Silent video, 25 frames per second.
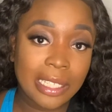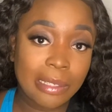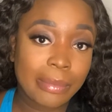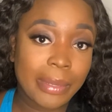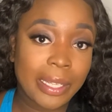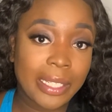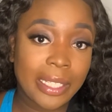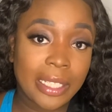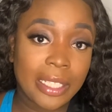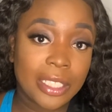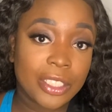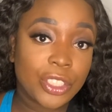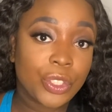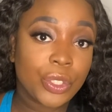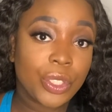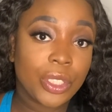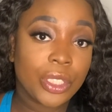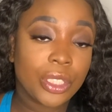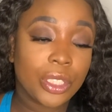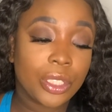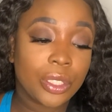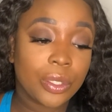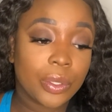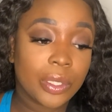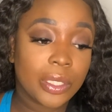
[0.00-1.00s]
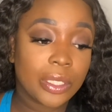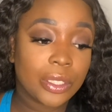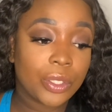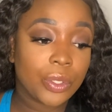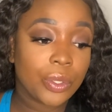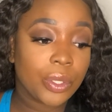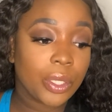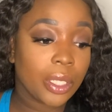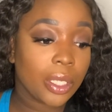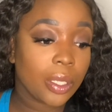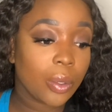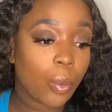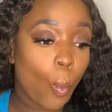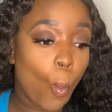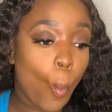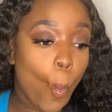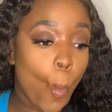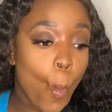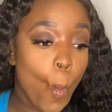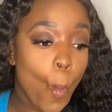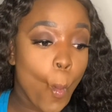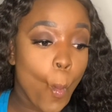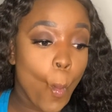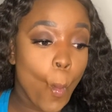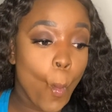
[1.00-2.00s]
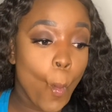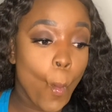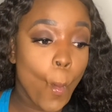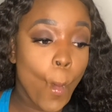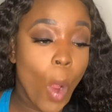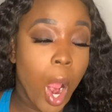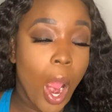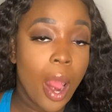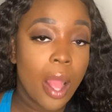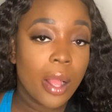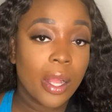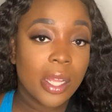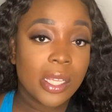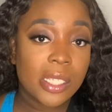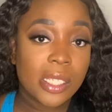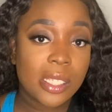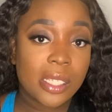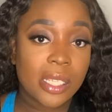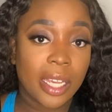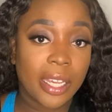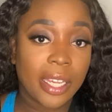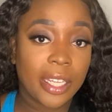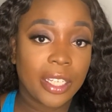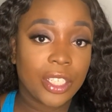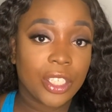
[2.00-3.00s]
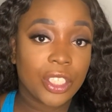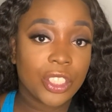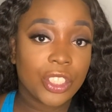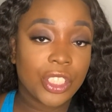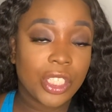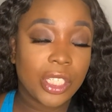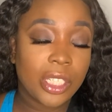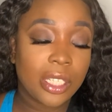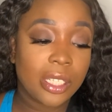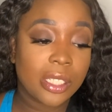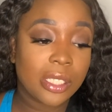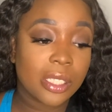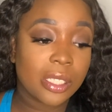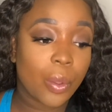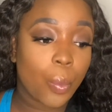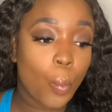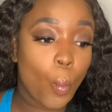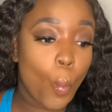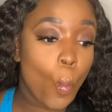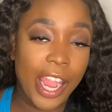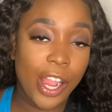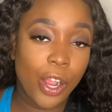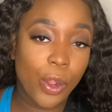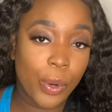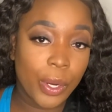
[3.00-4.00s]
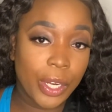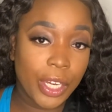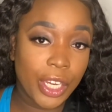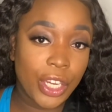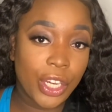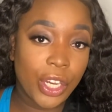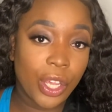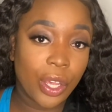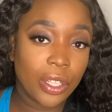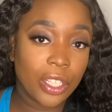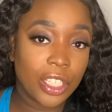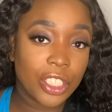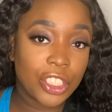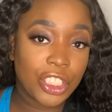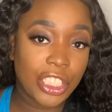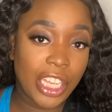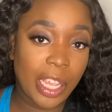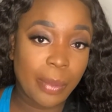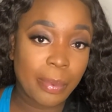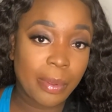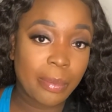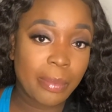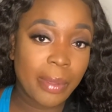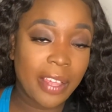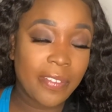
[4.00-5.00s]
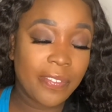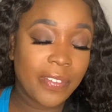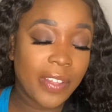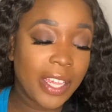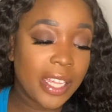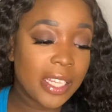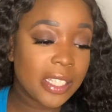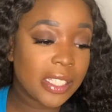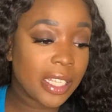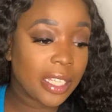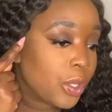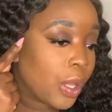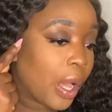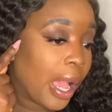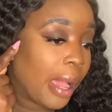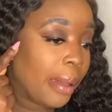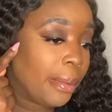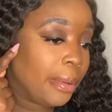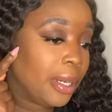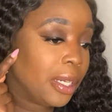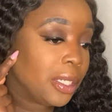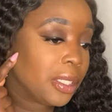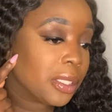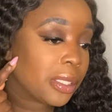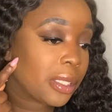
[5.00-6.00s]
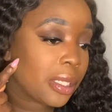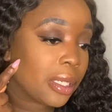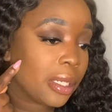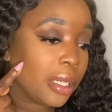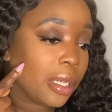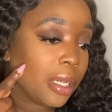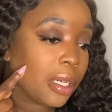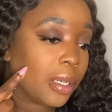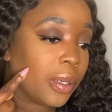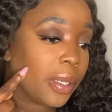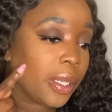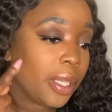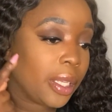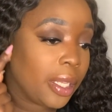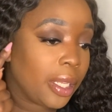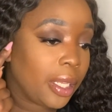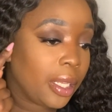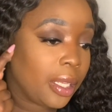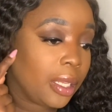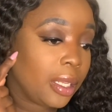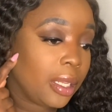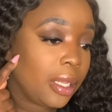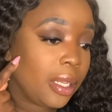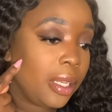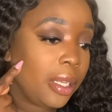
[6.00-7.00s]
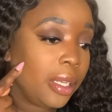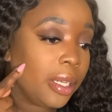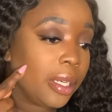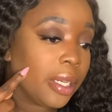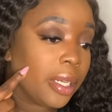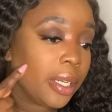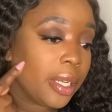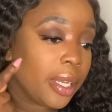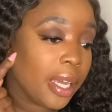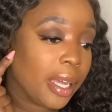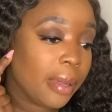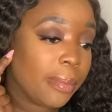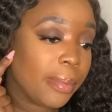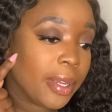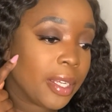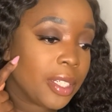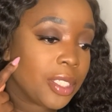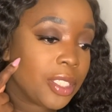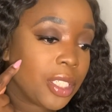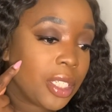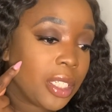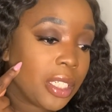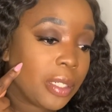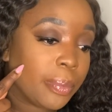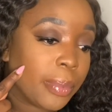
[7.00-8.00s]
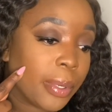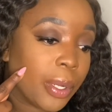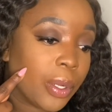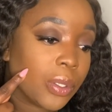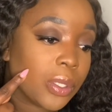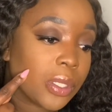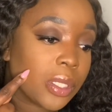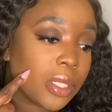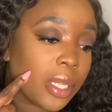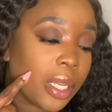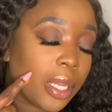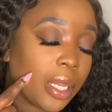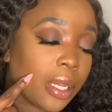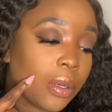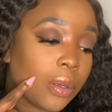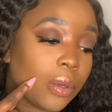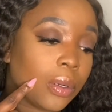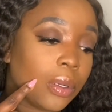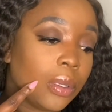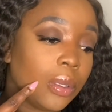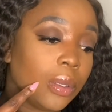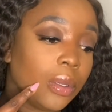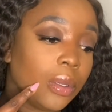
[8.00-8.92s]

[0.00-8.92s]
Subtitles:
method that you can do is you can suck in your cheeks. I already know the shape of my face, so I'm just gonna go here, cut my cheekbones down,